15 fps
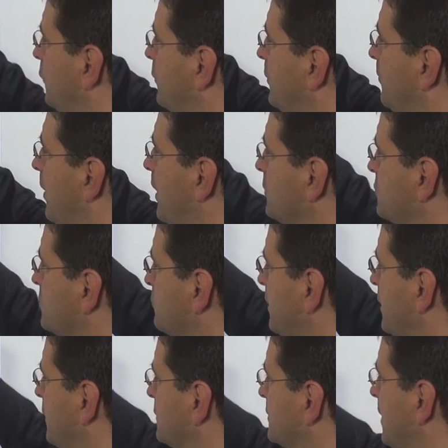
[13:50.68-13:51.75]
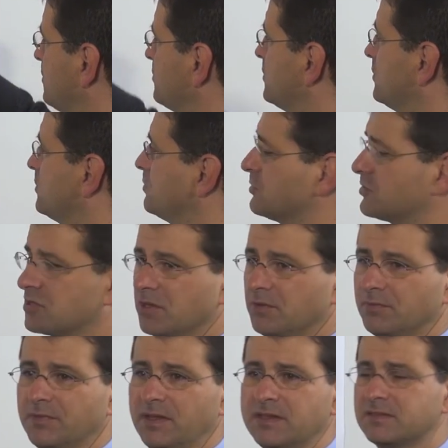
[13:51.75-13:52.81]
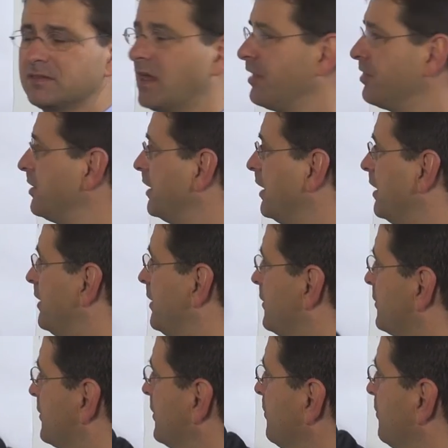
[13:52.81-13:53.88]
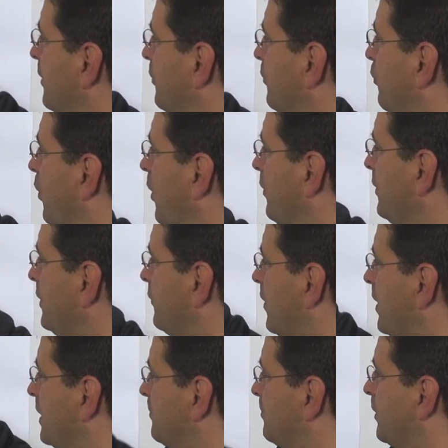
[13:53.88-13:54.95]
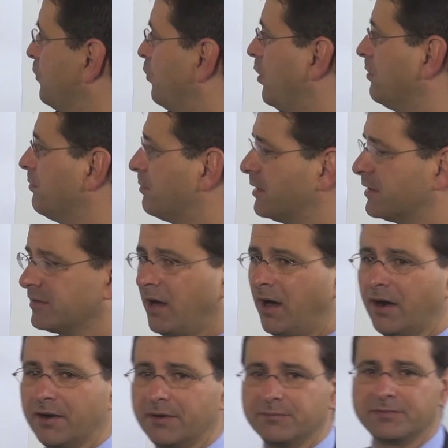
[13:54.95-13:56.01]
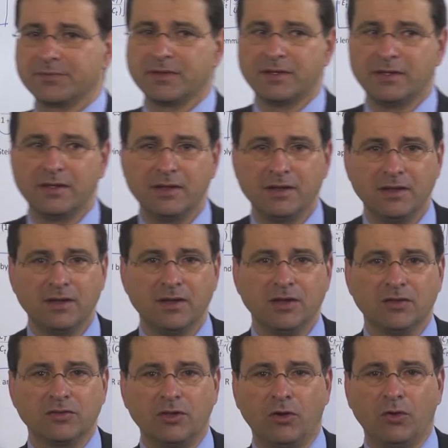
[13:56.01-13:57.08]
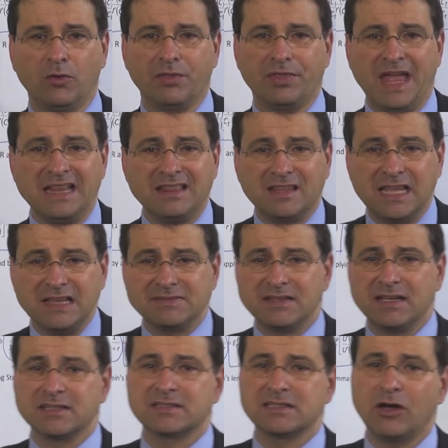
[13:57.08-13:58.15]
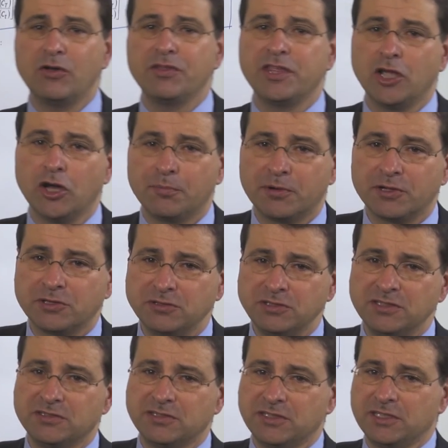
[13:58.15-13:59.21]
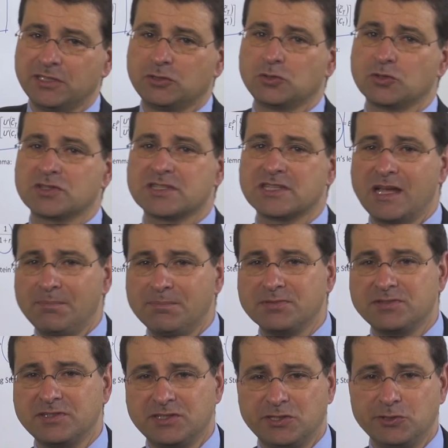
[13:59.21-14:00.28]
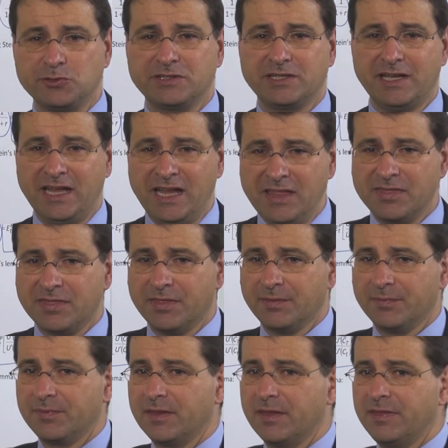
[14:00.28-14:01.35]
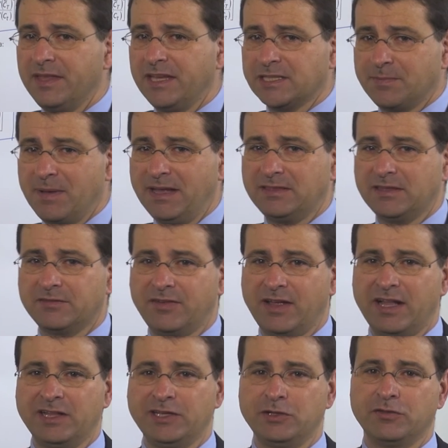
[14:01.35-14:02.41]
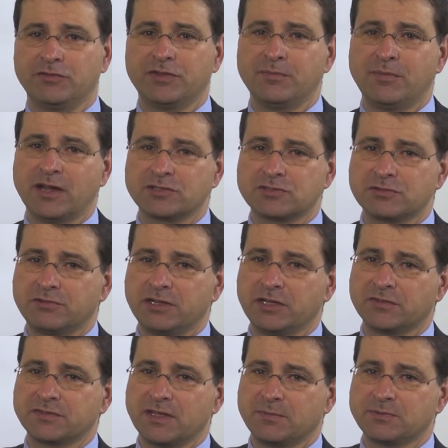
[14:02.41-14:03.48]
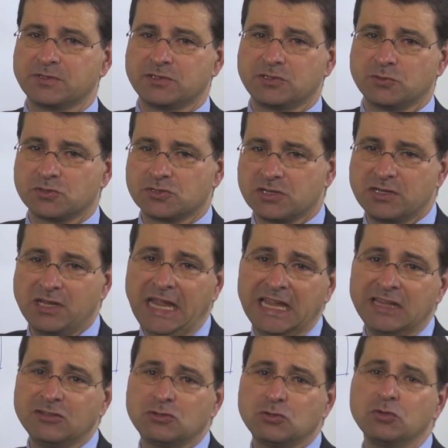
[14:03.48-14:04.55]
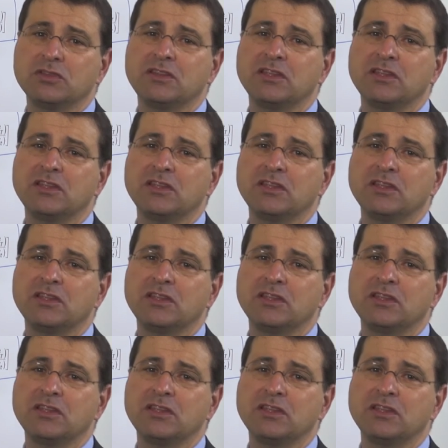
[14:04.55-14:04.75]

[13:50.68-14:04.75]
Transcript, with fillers: of the marginal rate of substitution is nothing else but 1 divided by 1 plus r. So that gives us now the opportunity to substitute in the expected value of the marginal rate of substitution into